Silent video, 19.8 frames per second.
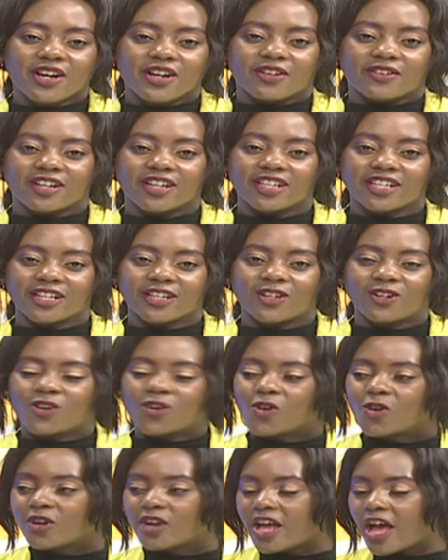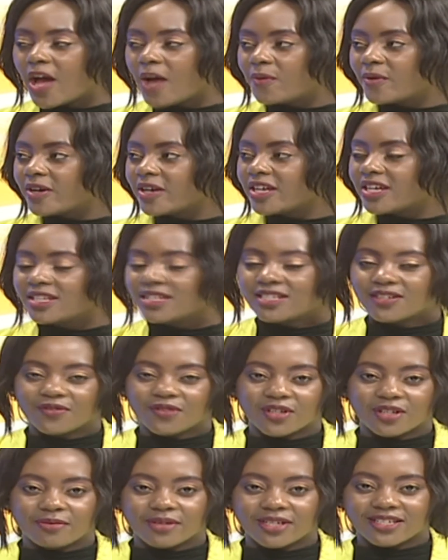right here on our
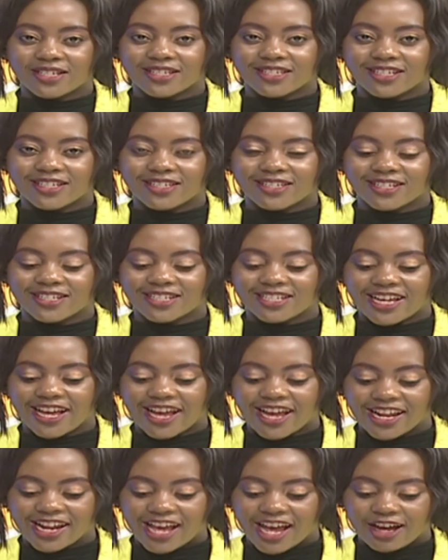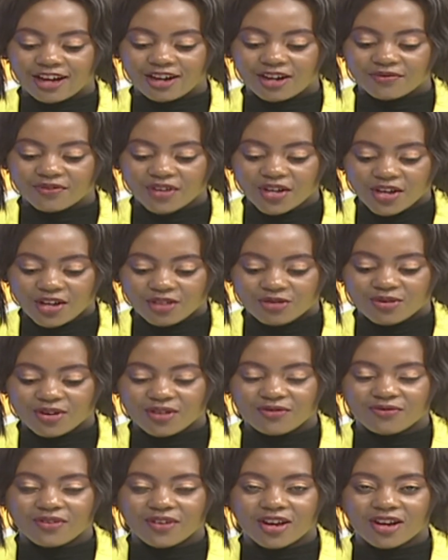interview in Business Insight today, and I have
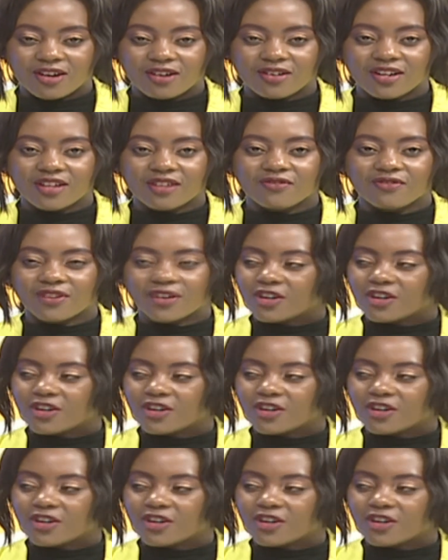three very